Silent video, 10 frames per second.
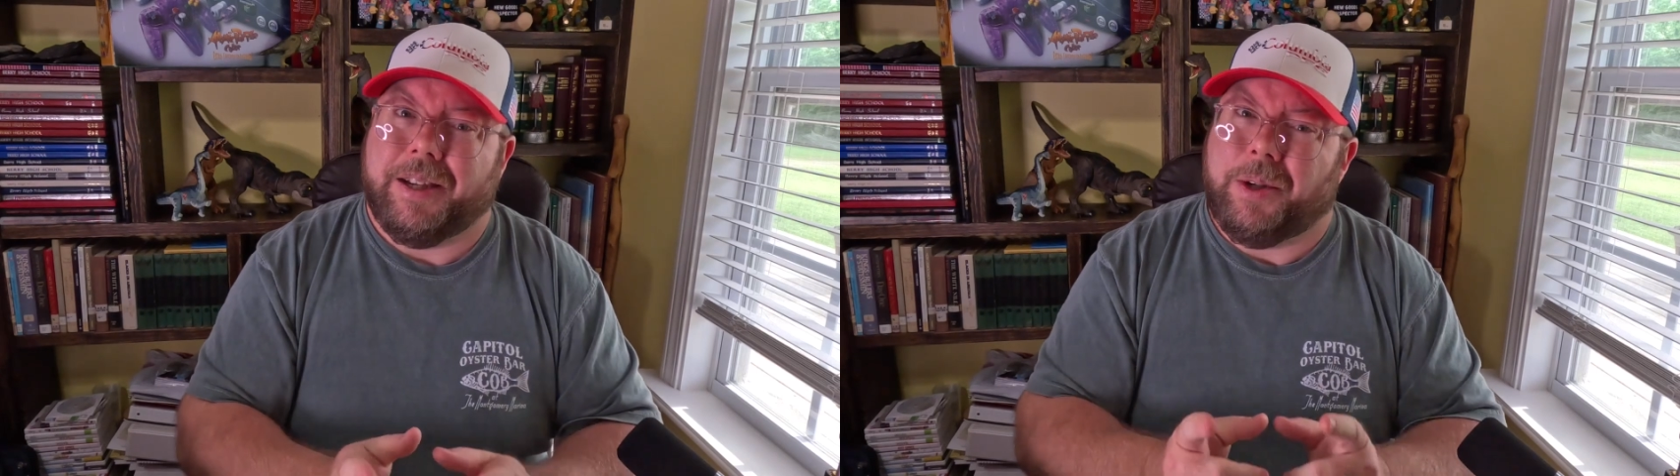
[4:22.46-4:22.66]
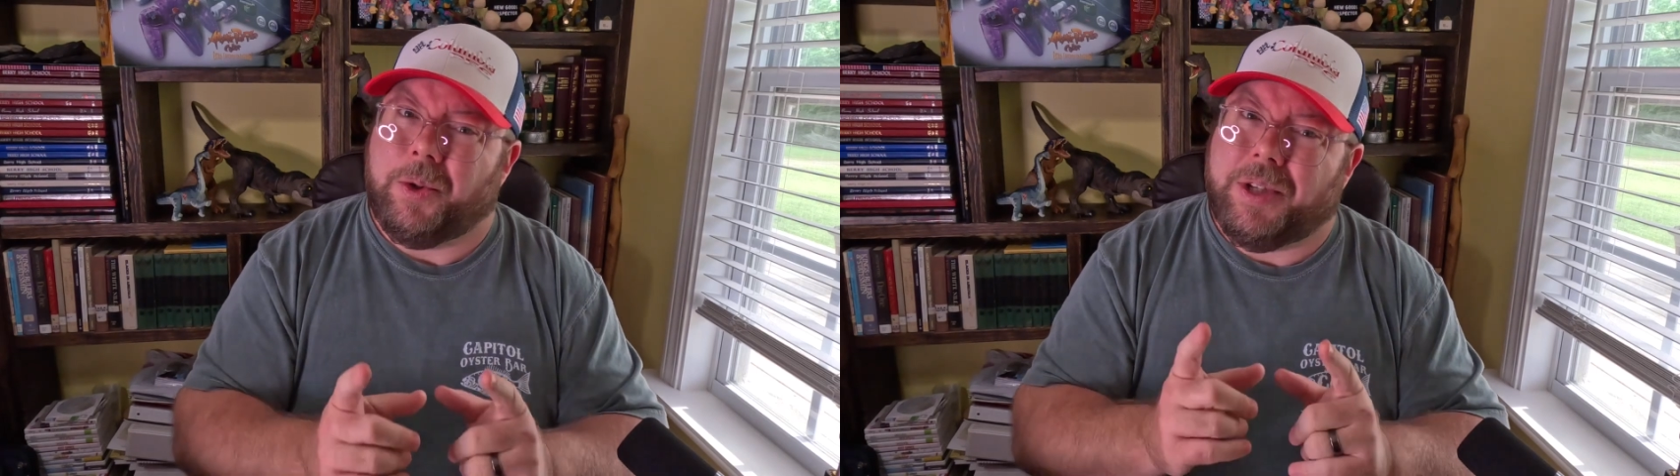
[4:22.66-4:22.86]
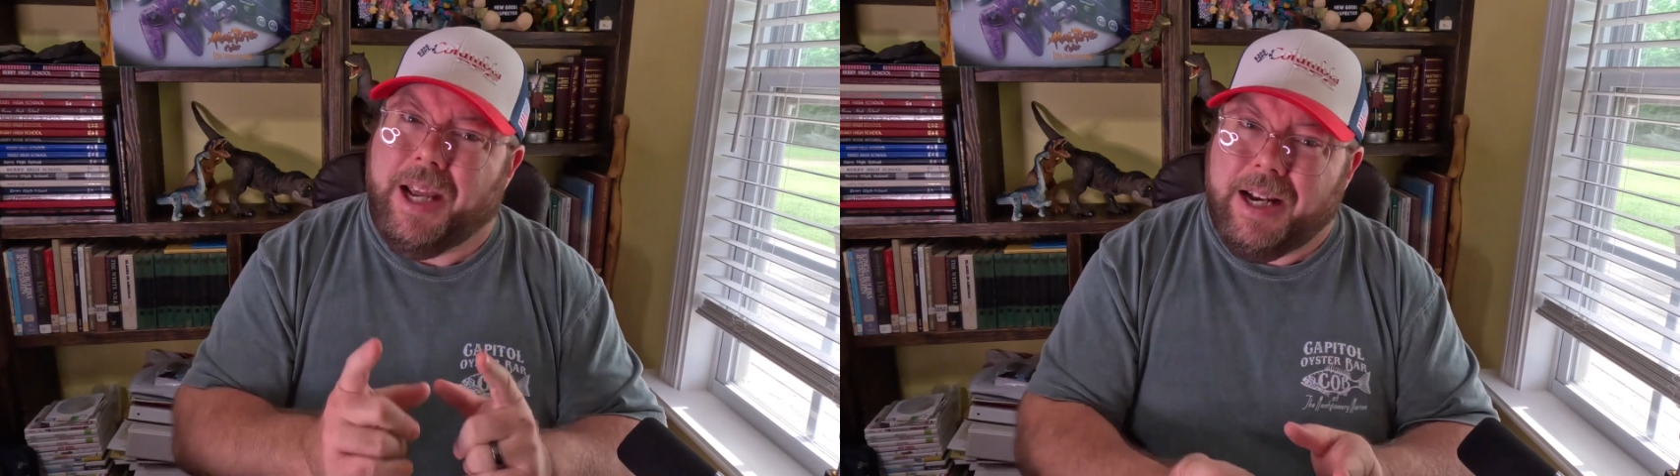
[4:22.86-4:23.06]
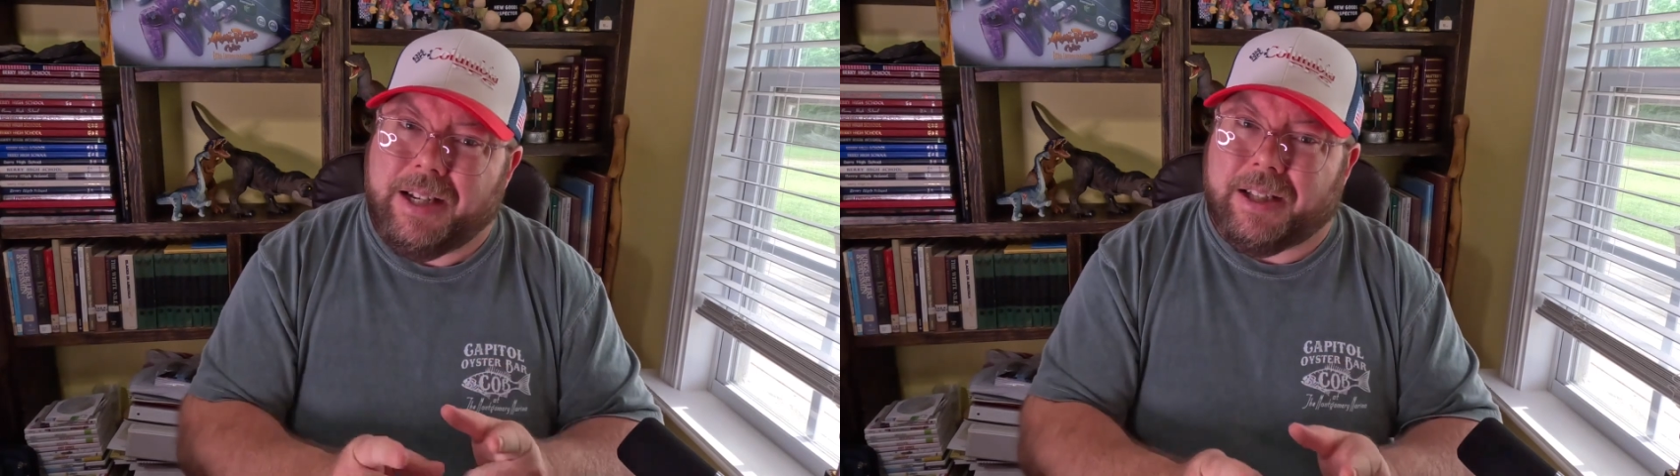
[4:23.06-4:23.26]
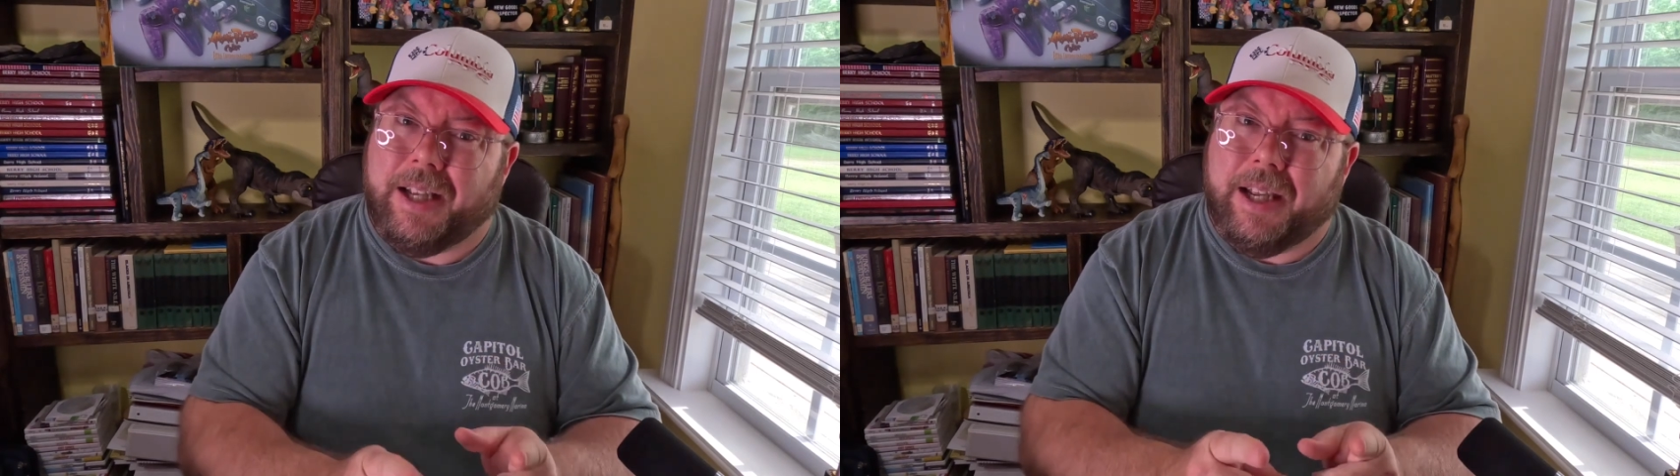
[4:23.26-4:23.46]
you
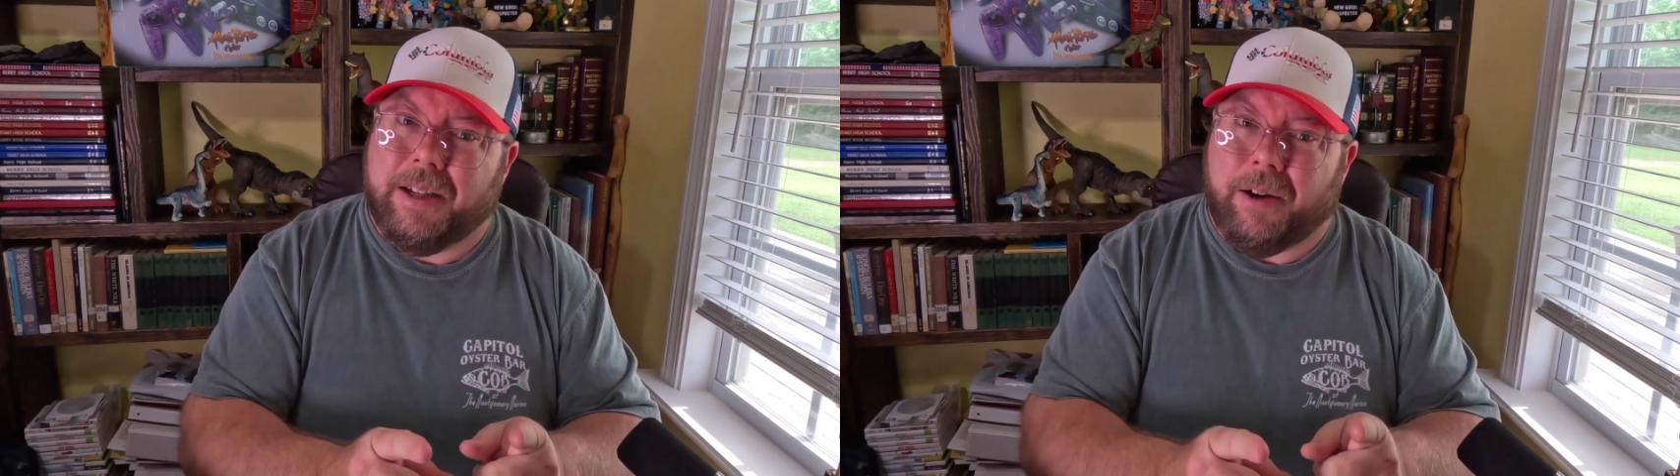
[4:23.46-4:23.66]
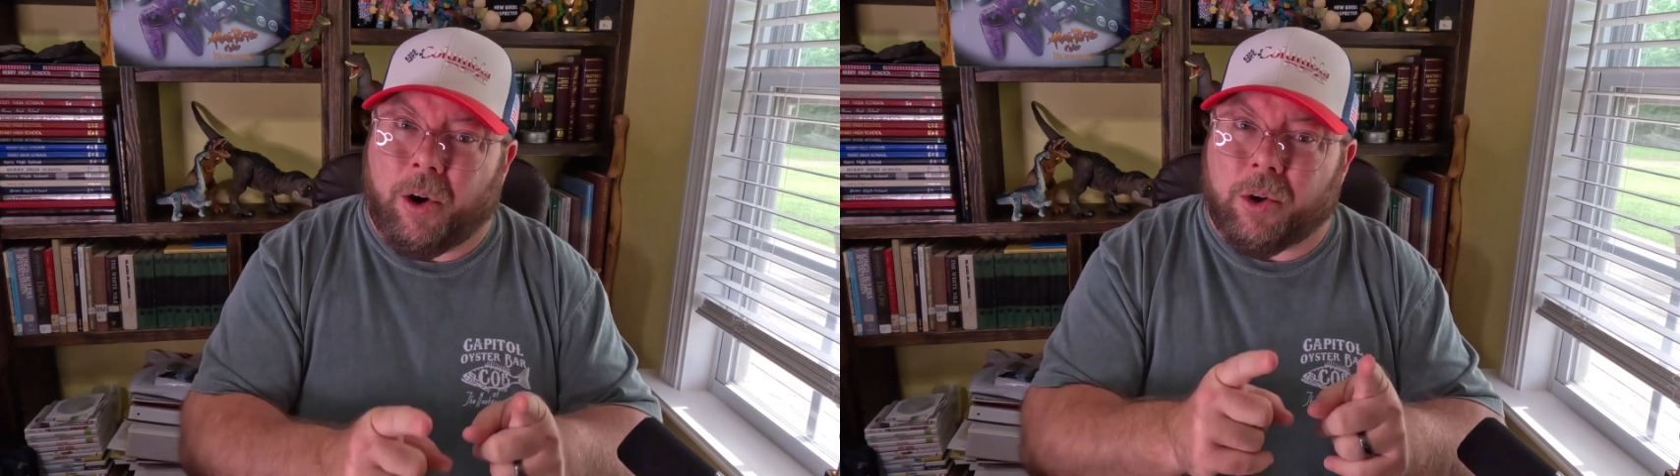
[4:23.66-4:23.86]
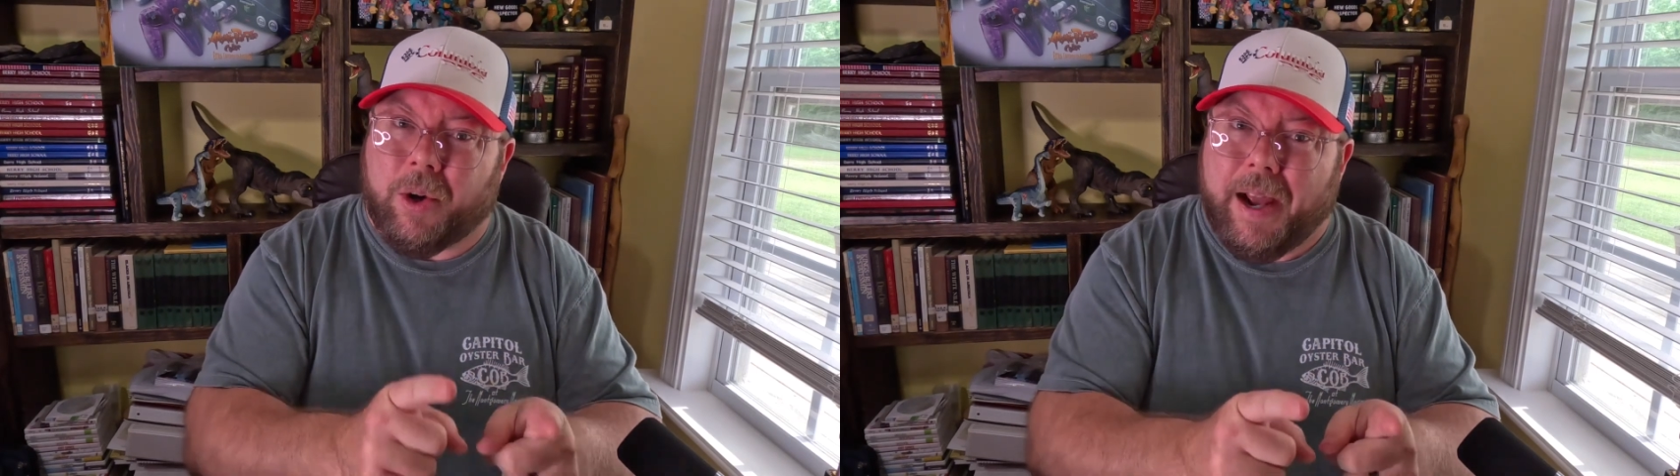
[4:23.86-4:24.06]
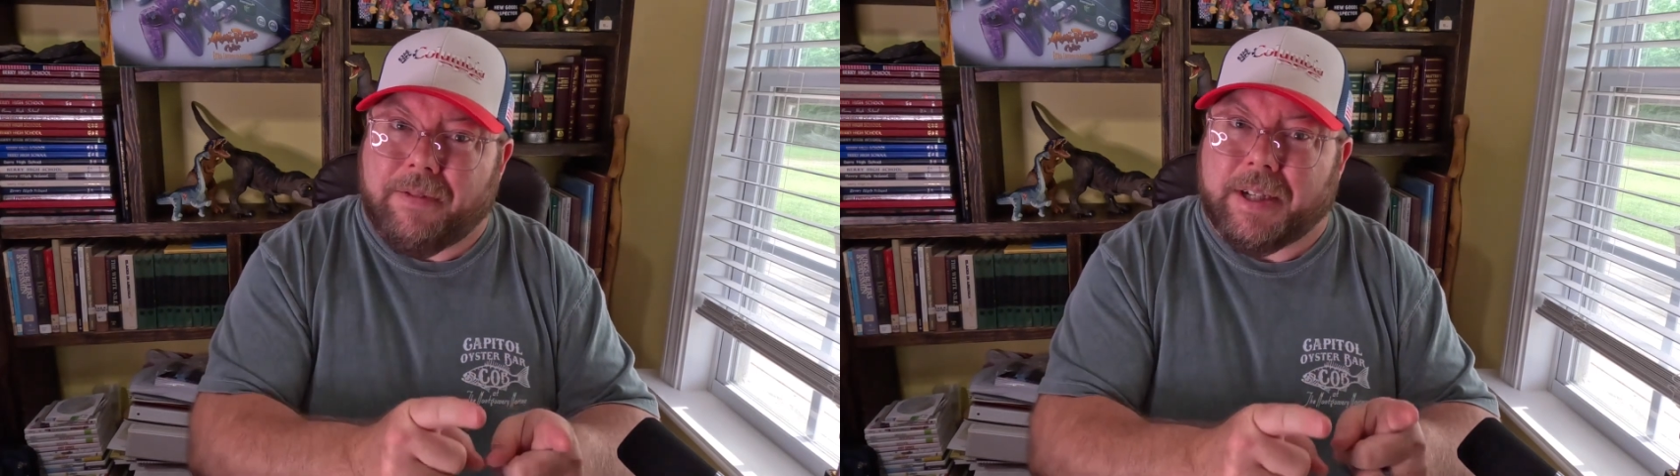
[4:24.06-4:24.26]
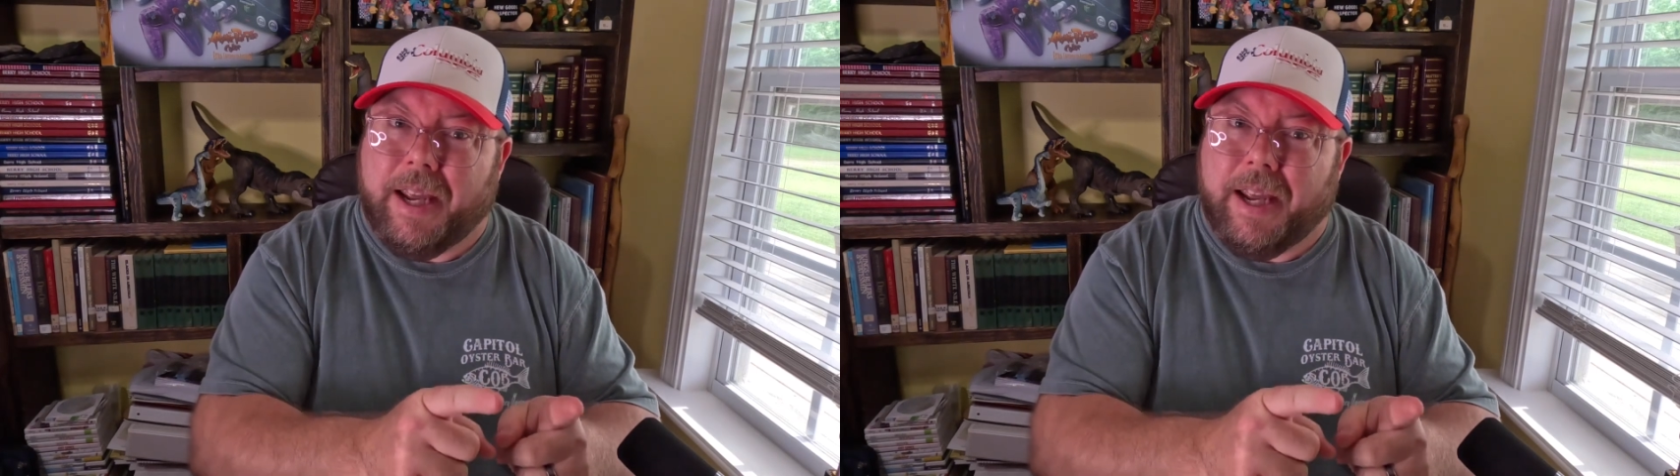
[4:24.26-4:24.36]
technically are going to have to